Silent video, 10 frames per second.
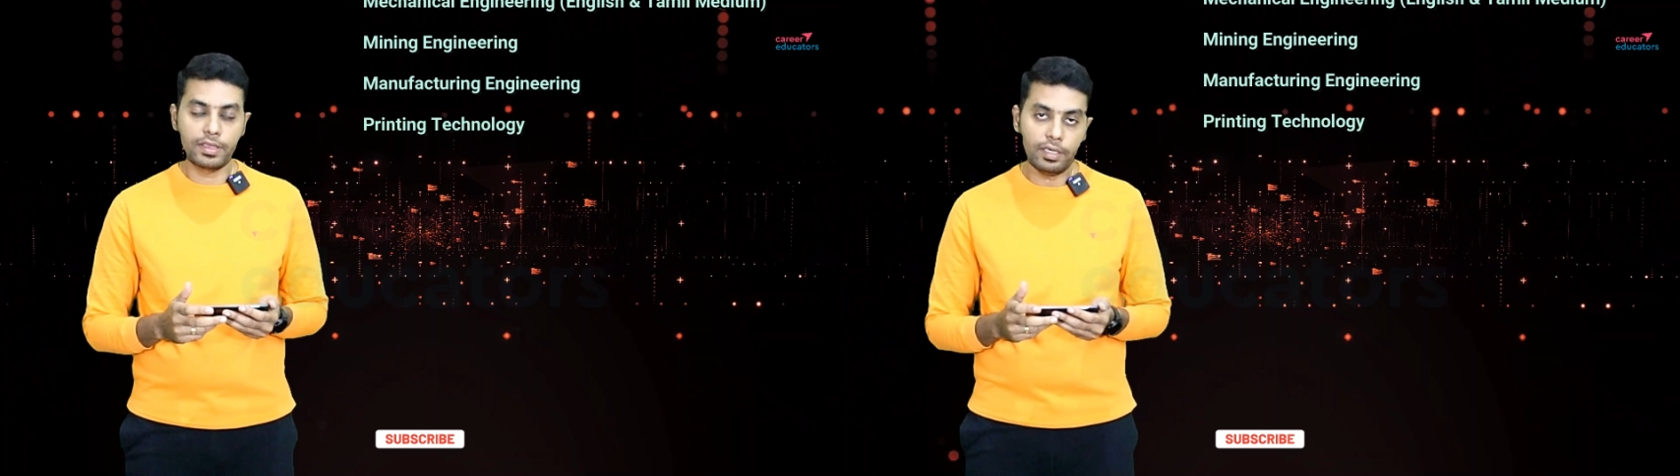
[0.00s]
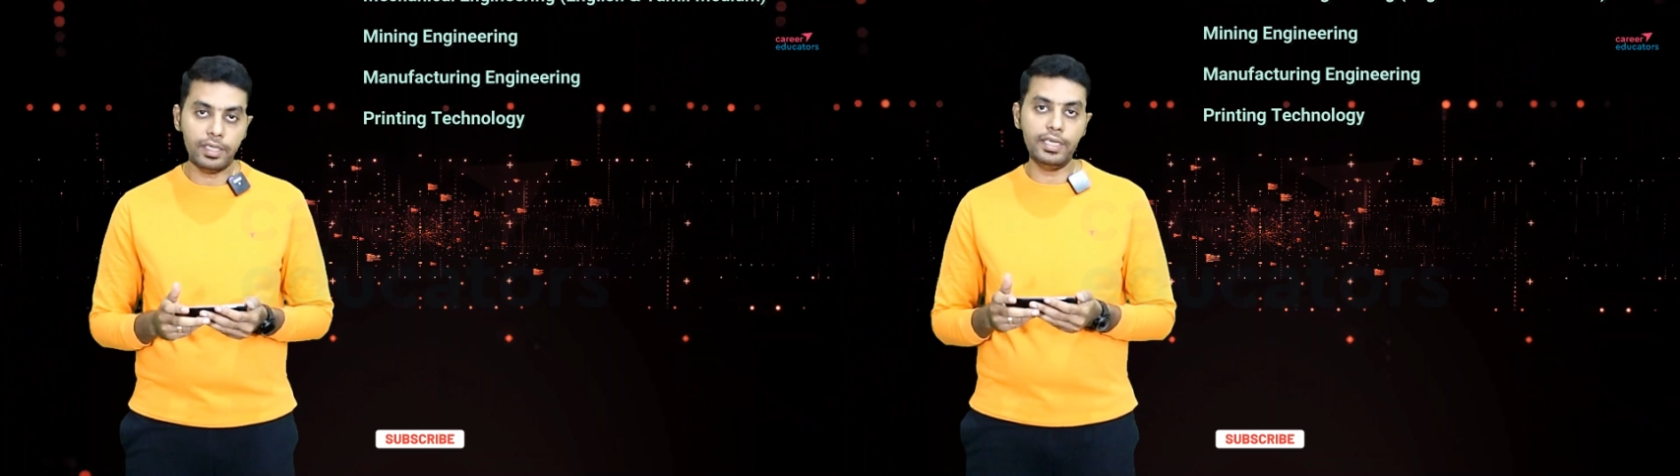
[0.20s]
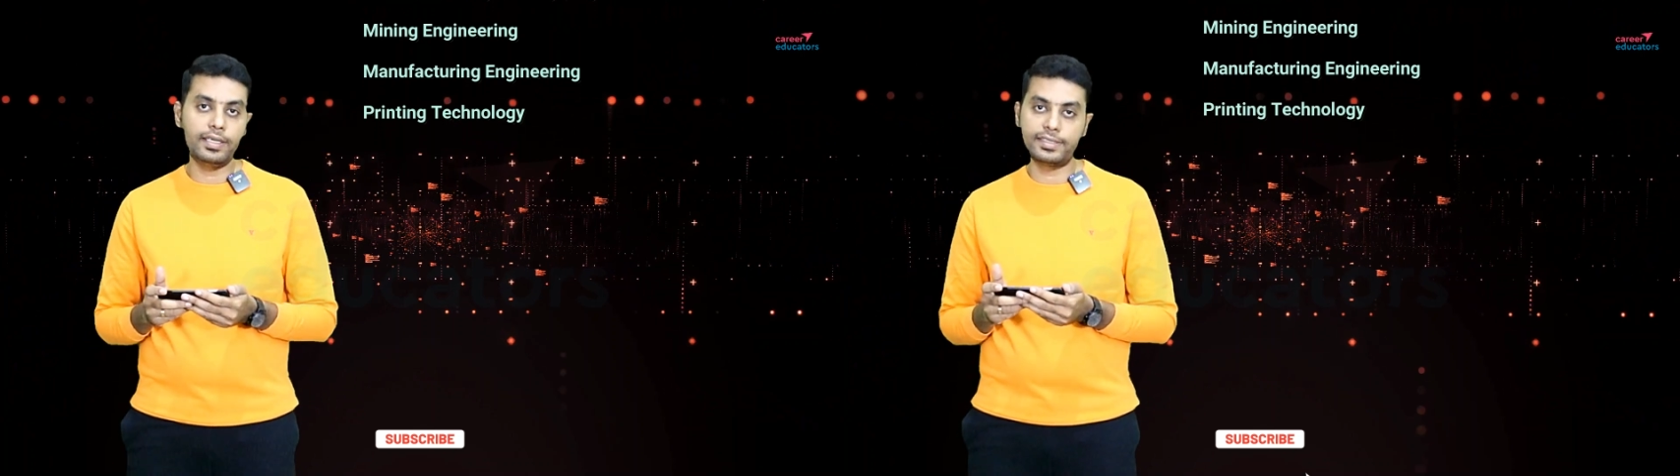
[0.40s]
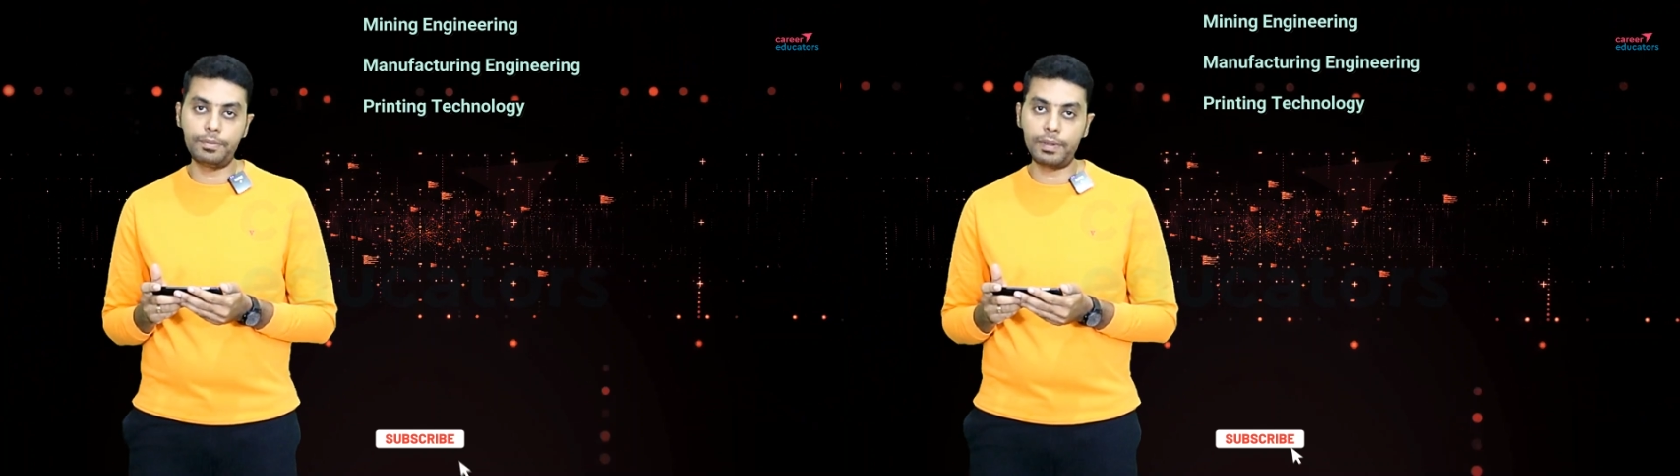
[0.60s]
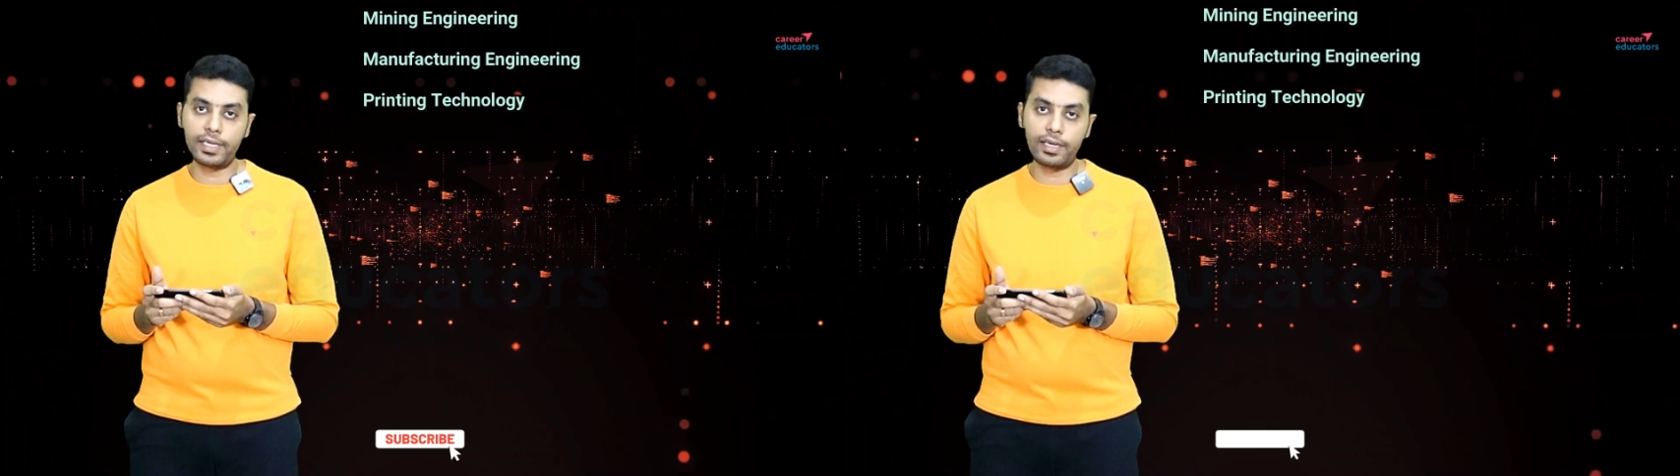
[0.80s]
13
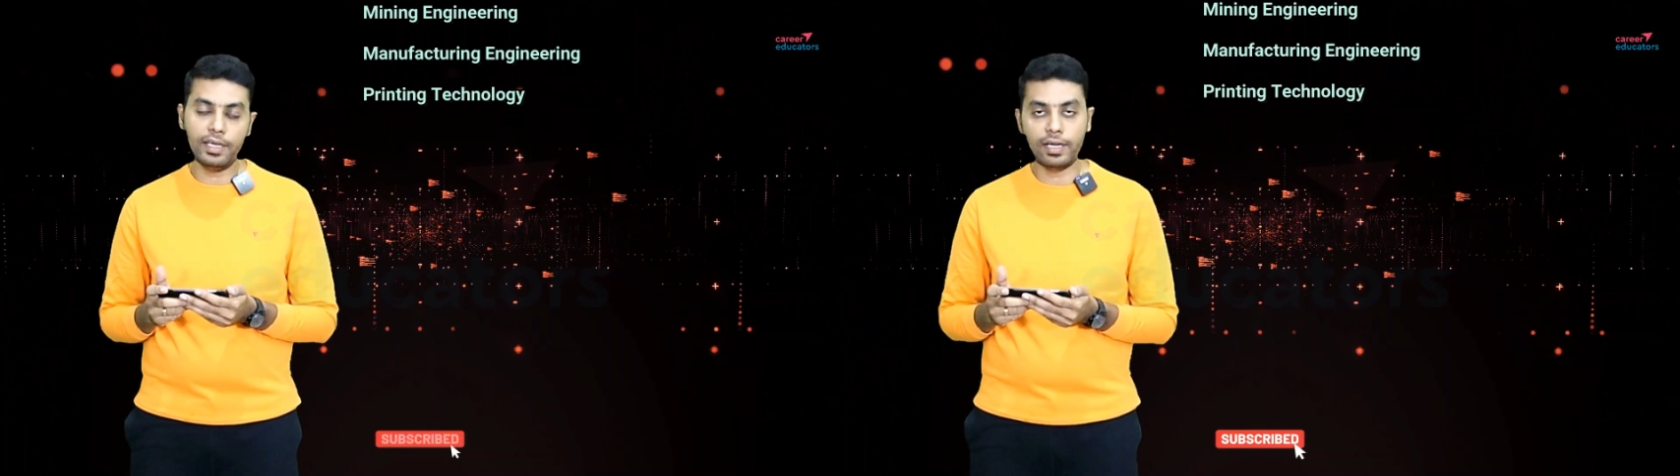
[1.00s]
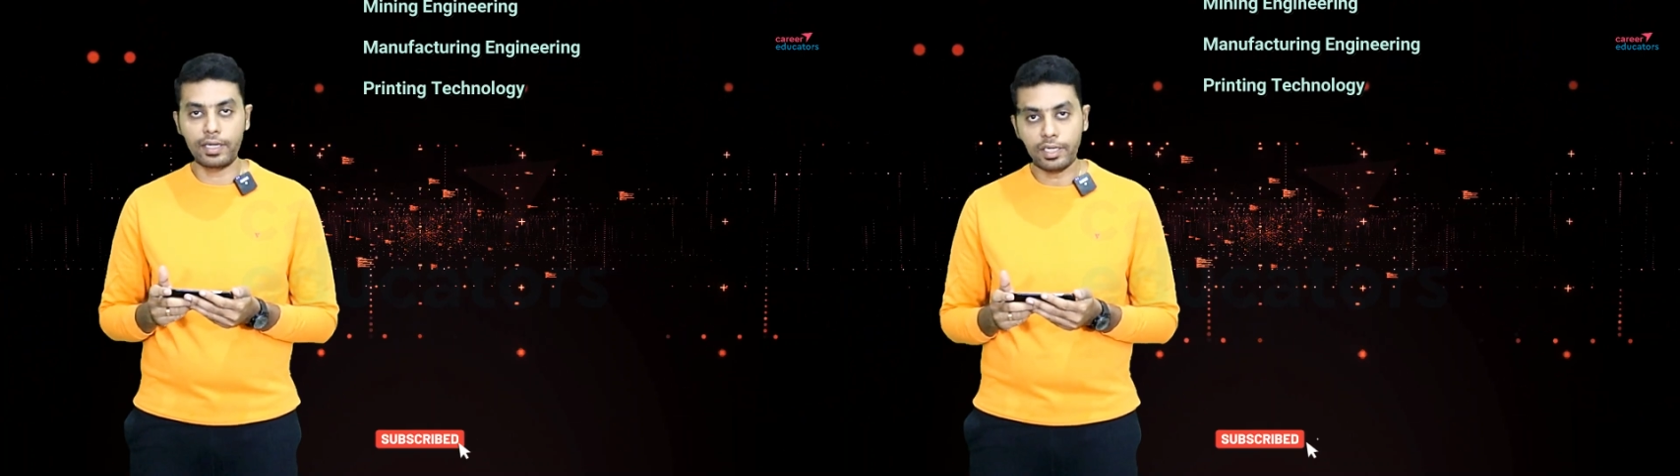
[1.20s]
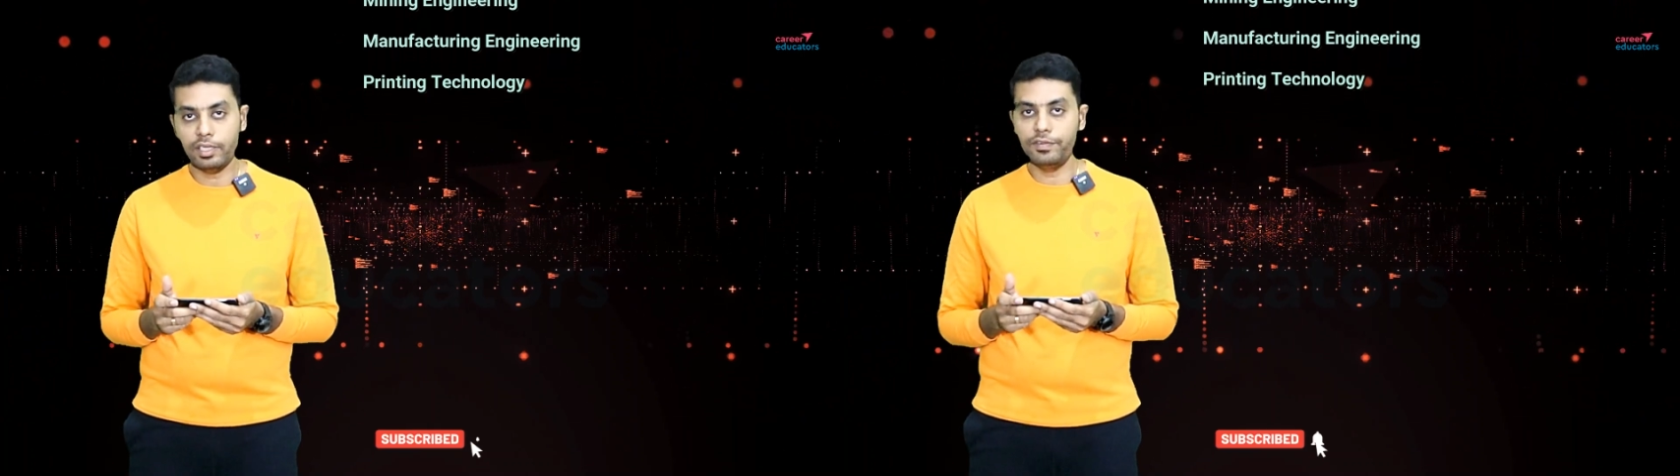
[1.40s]
discipline la Anna